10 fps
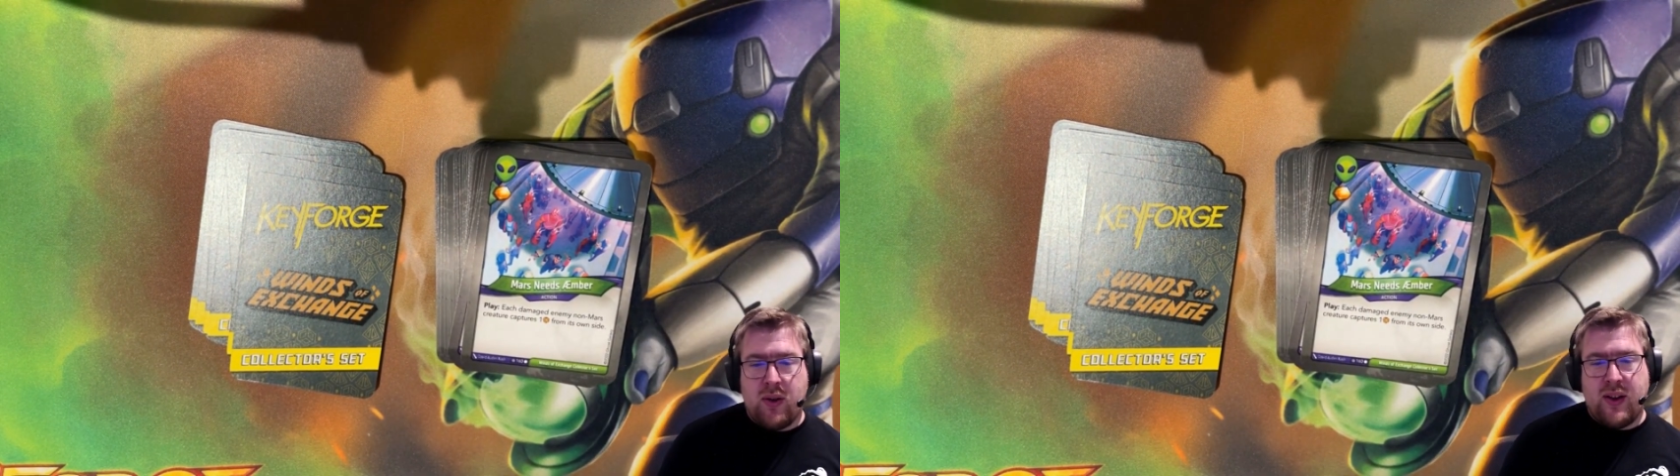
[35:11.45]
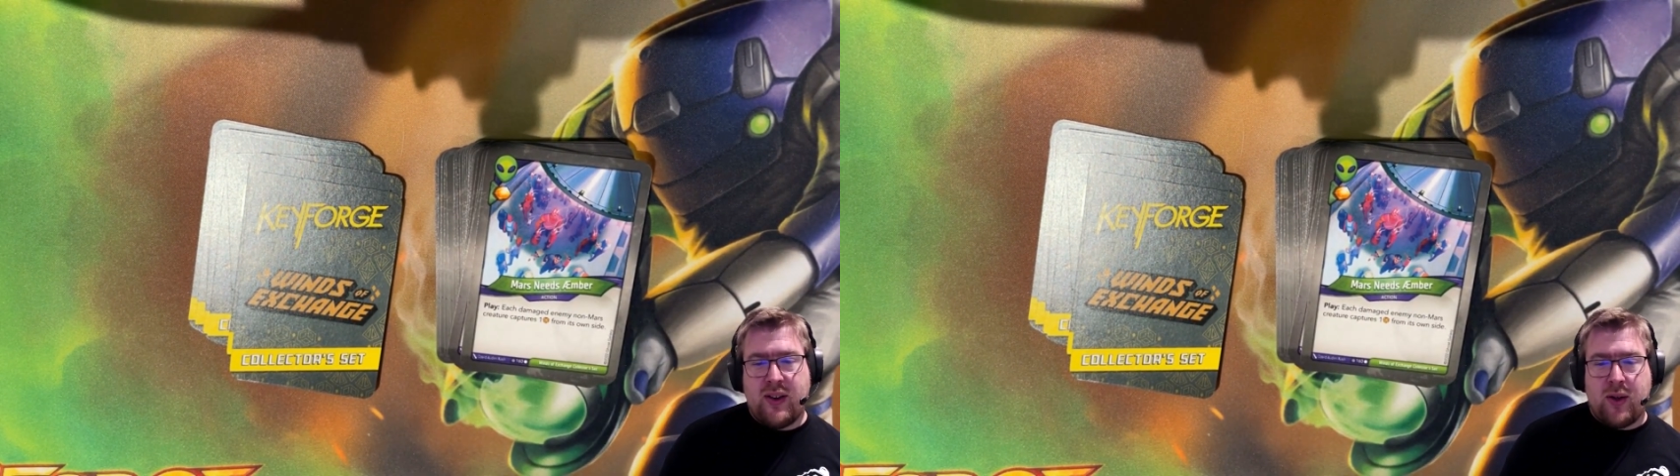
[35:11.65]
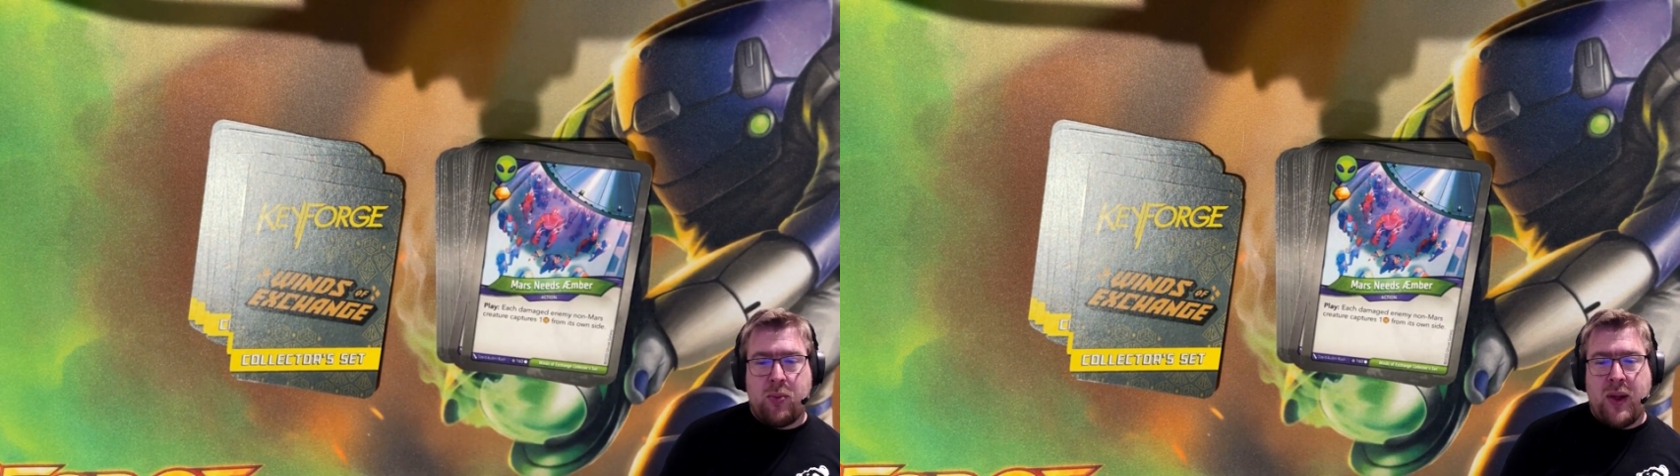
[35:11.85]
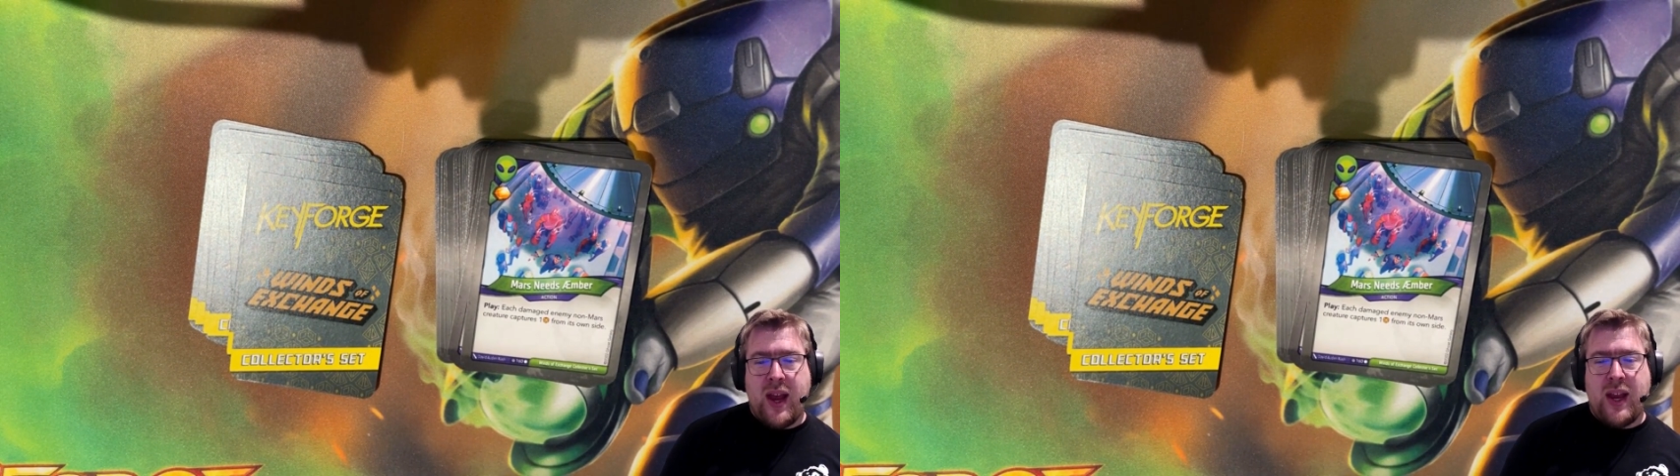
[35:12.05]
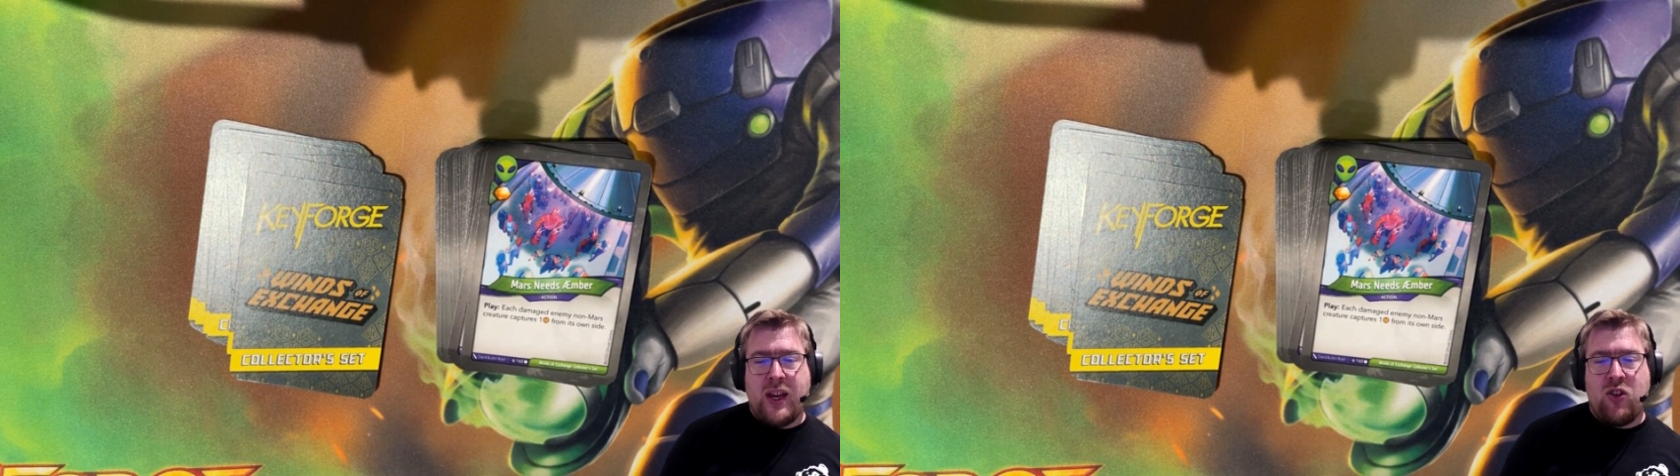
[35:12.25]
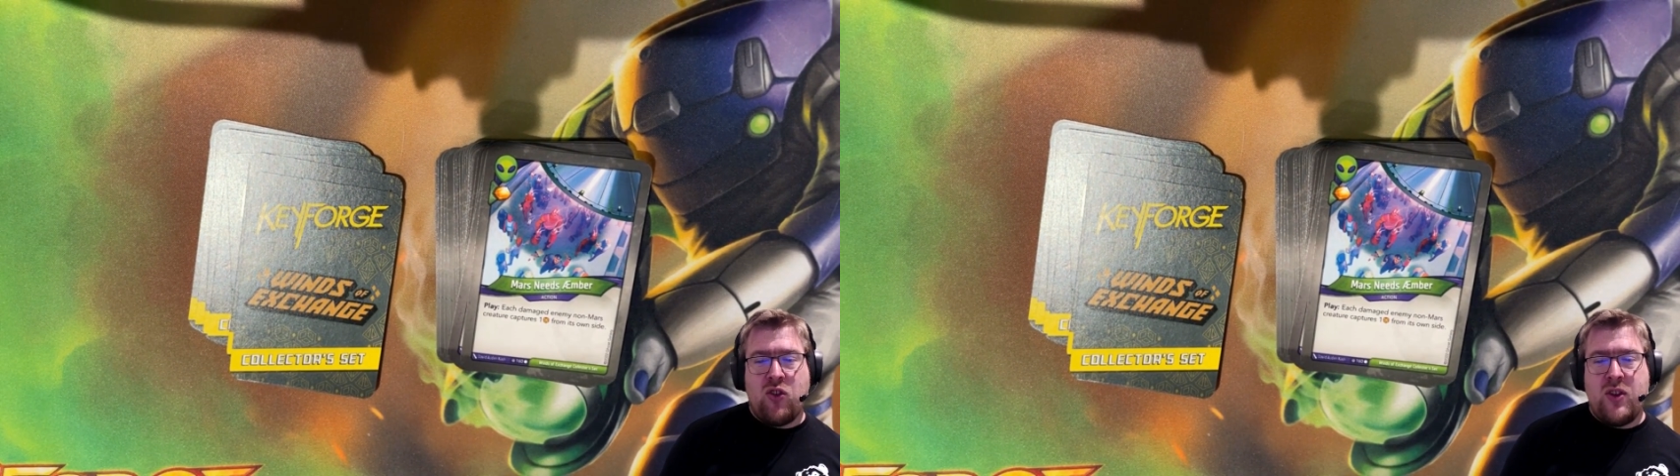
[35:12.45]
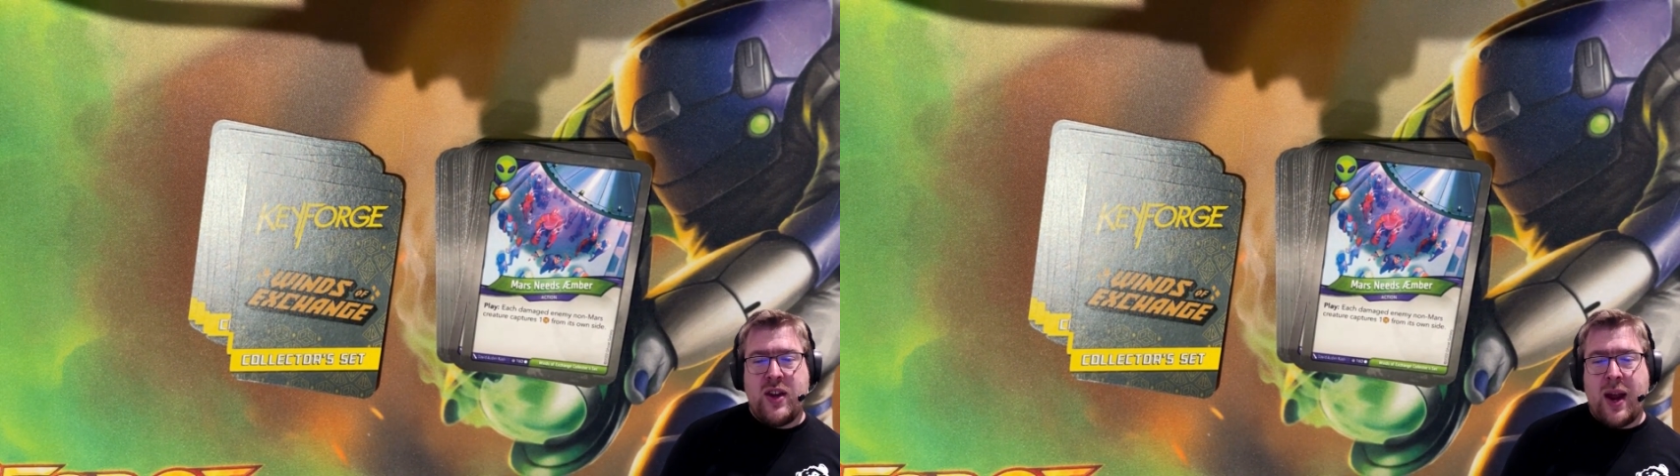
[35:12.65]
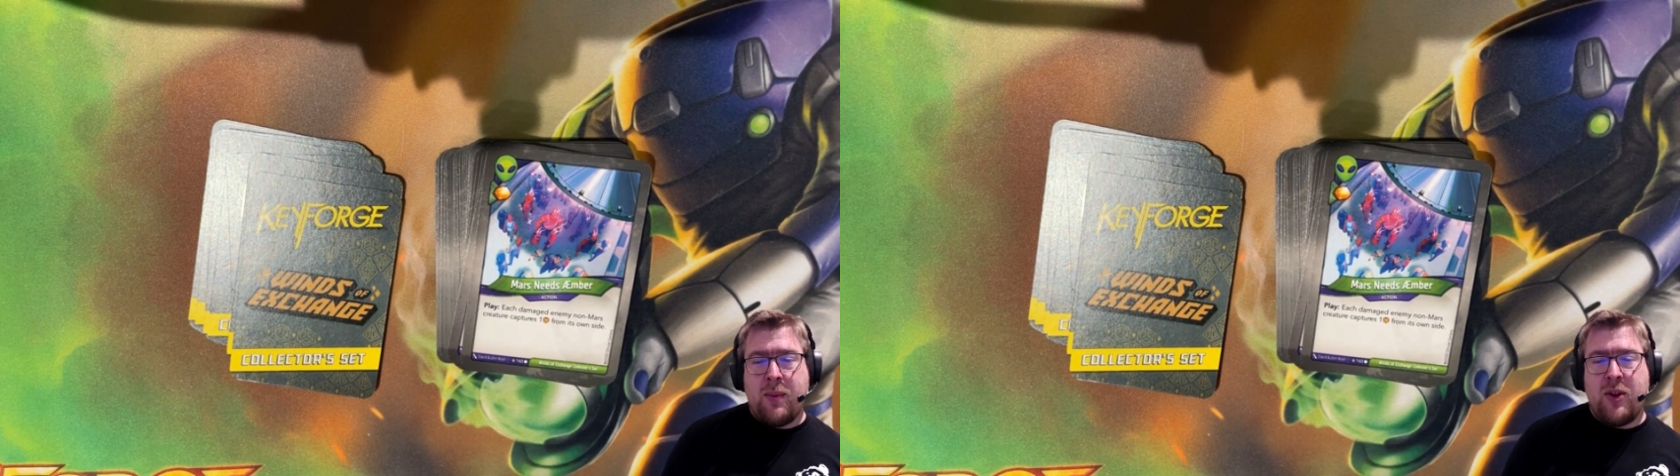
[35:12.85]
that says play each
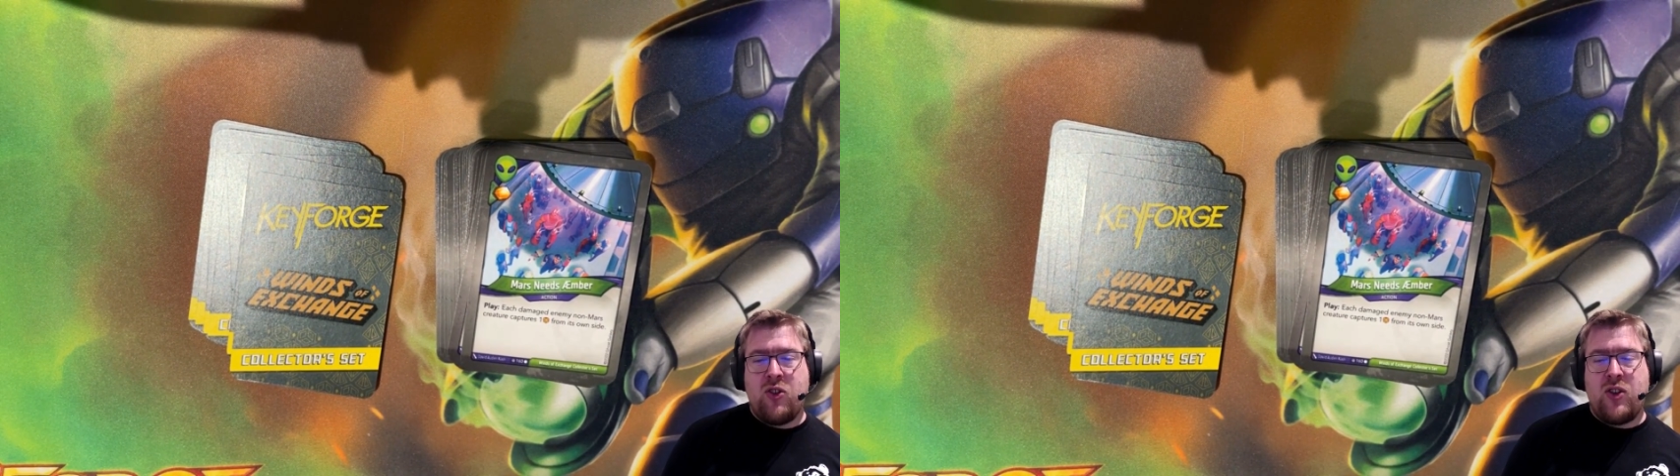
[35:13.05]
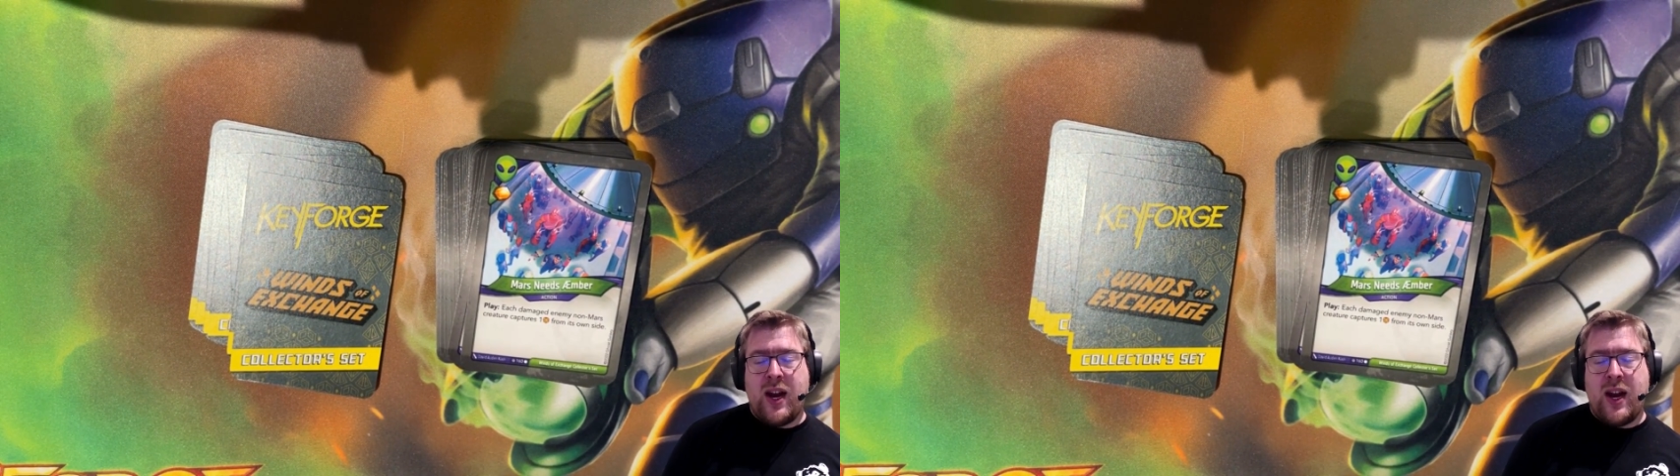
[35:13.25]
damaged